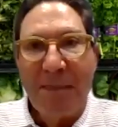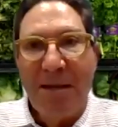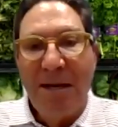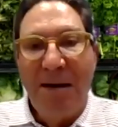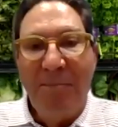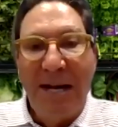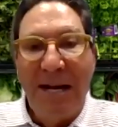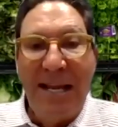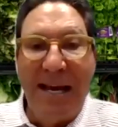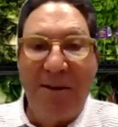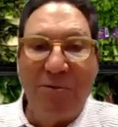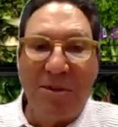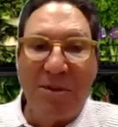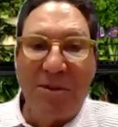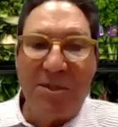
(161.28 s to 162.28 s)
Uh, my
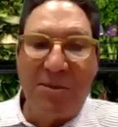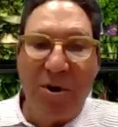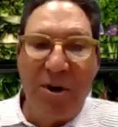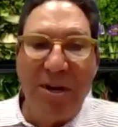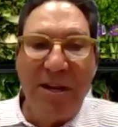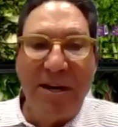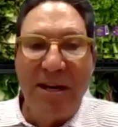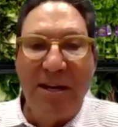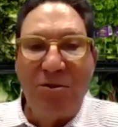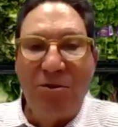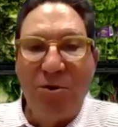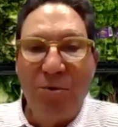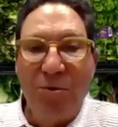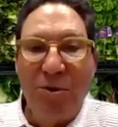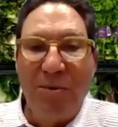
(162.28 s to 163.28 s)
dad was born in a
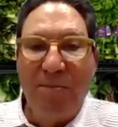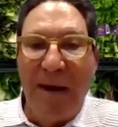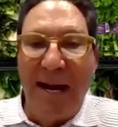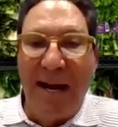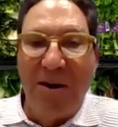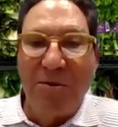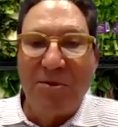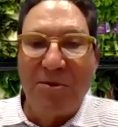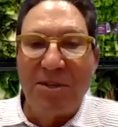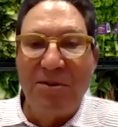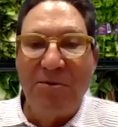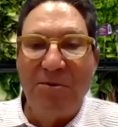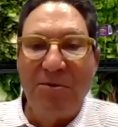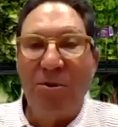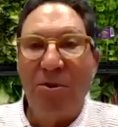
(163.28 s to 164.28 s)
two room house
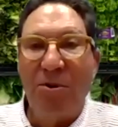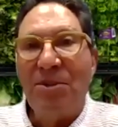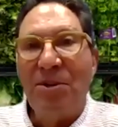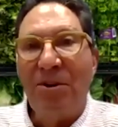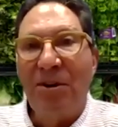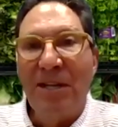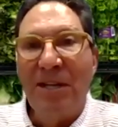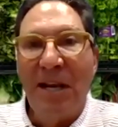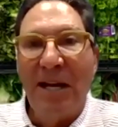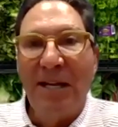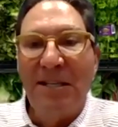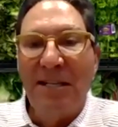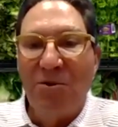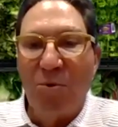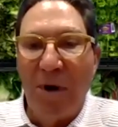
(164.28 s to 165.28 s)
in rural Missouri in
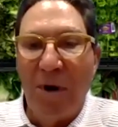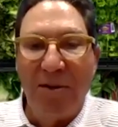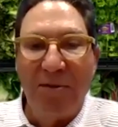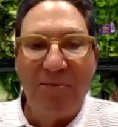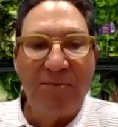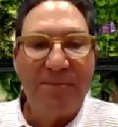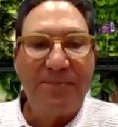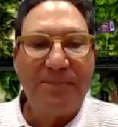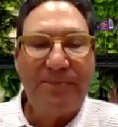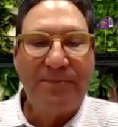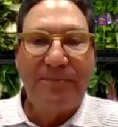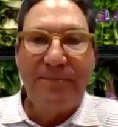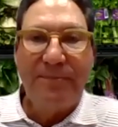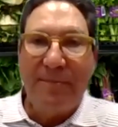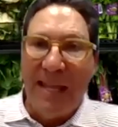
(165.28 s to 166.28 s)
1912,
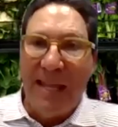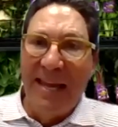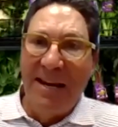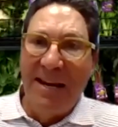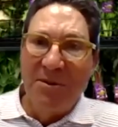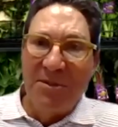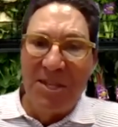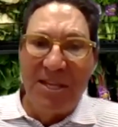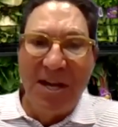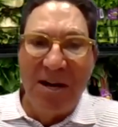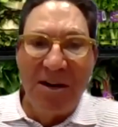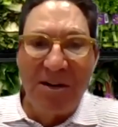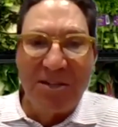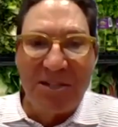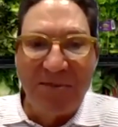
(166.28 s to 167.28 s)
and he was the
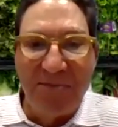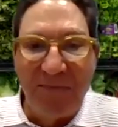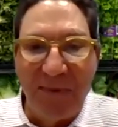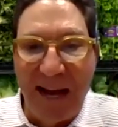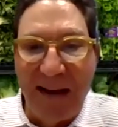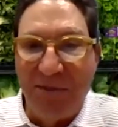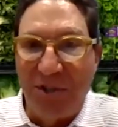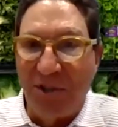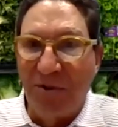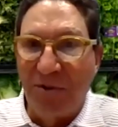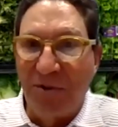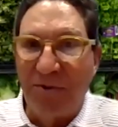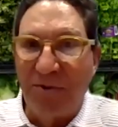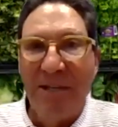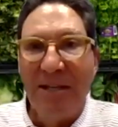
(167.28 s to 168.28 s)
youngest of five
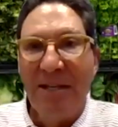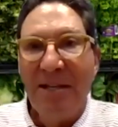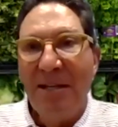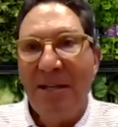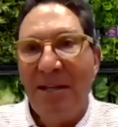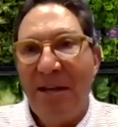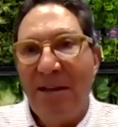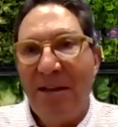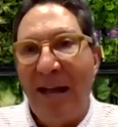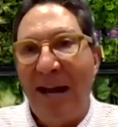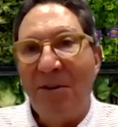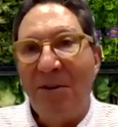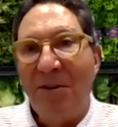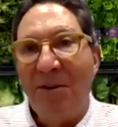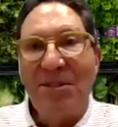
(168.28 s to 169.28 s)
children. The
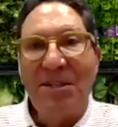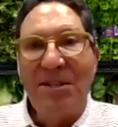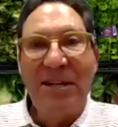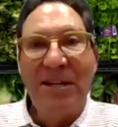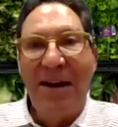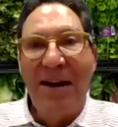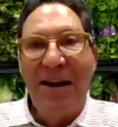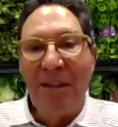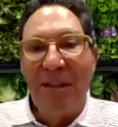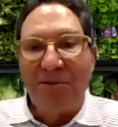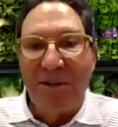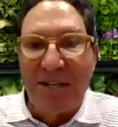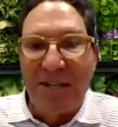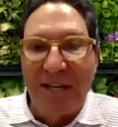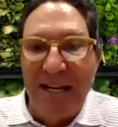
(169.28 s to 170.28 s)
house didn't have
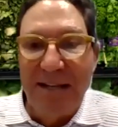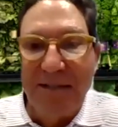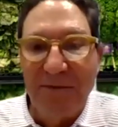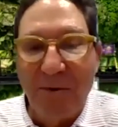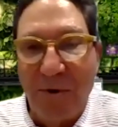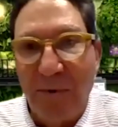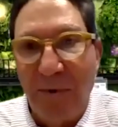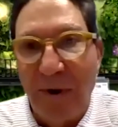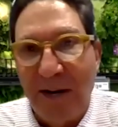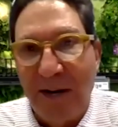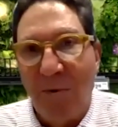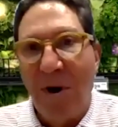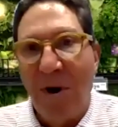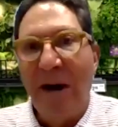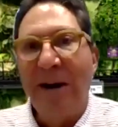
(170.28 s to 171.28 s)
electricity or
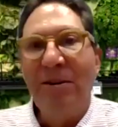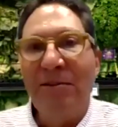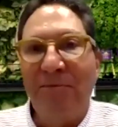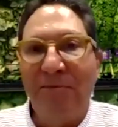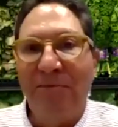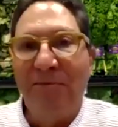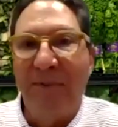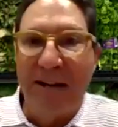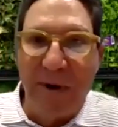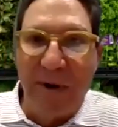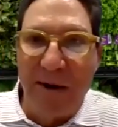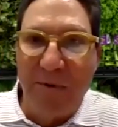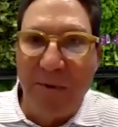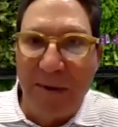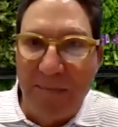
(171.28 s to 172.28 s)
running water. In fact, when
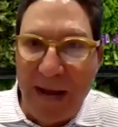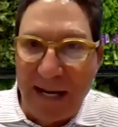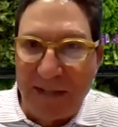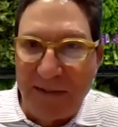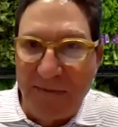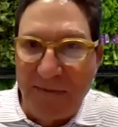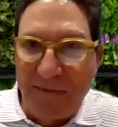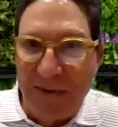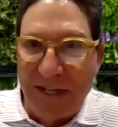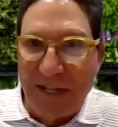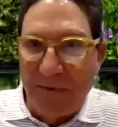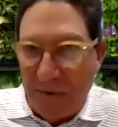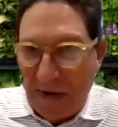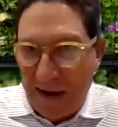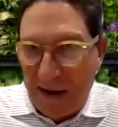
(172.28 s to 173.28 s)
I went back to visit
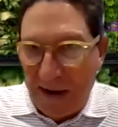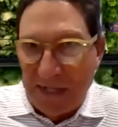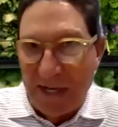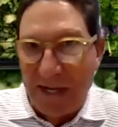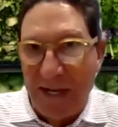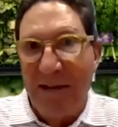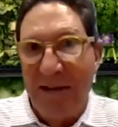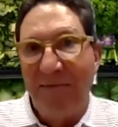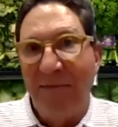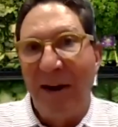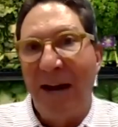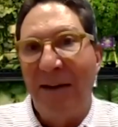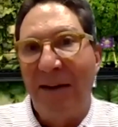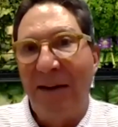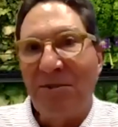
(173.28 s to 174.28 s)
it when I was
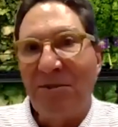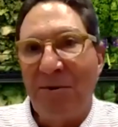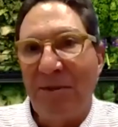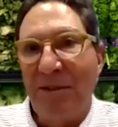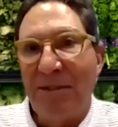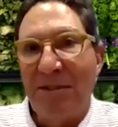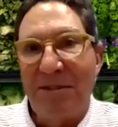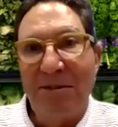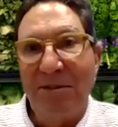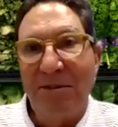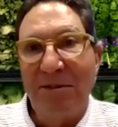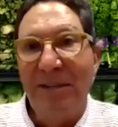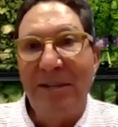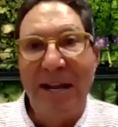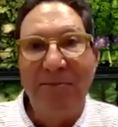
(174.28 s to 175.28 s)
five years old, it still
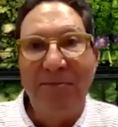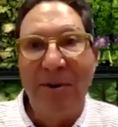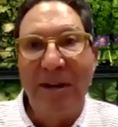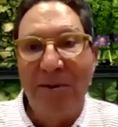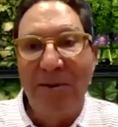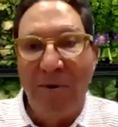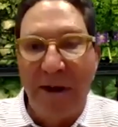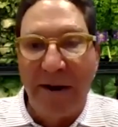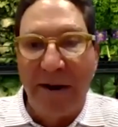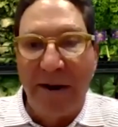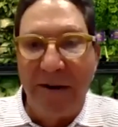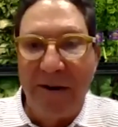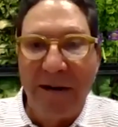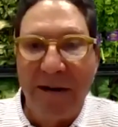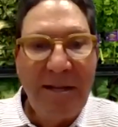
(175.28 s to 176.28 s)
didn't have running water
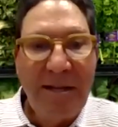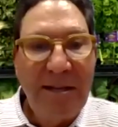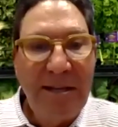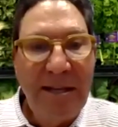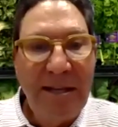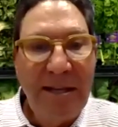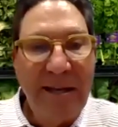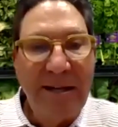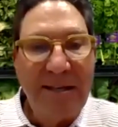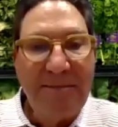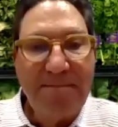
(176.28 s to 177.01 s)
in it.